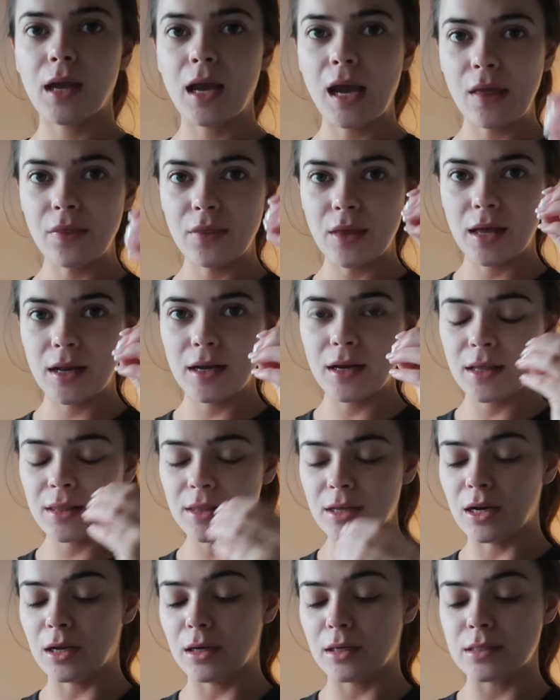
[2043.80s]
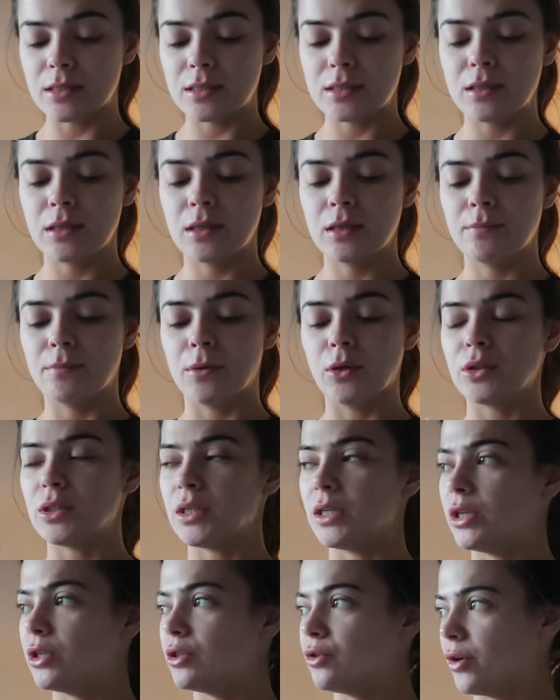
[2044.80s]
And then the last
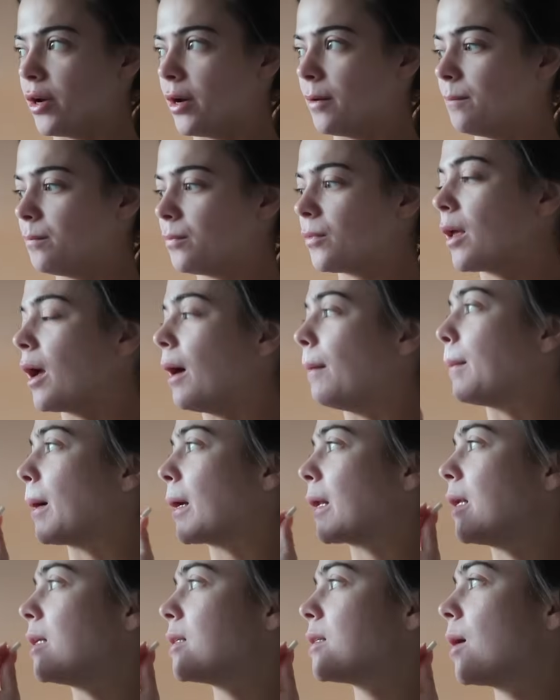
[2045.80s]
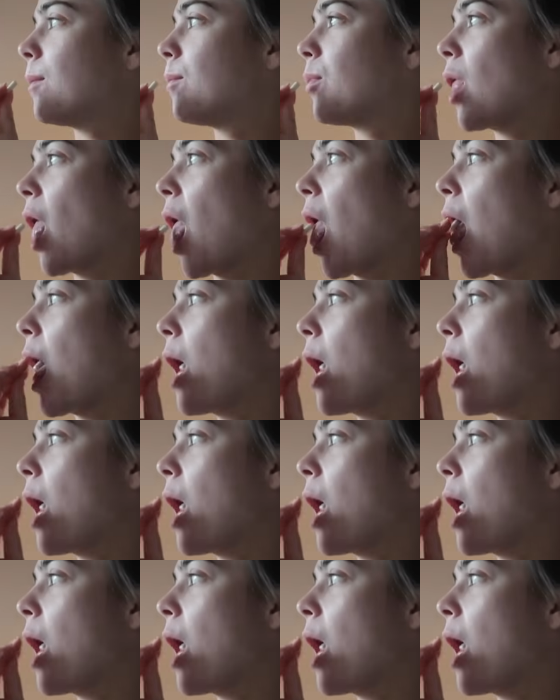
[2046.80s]
multi-nutrient and magnesium.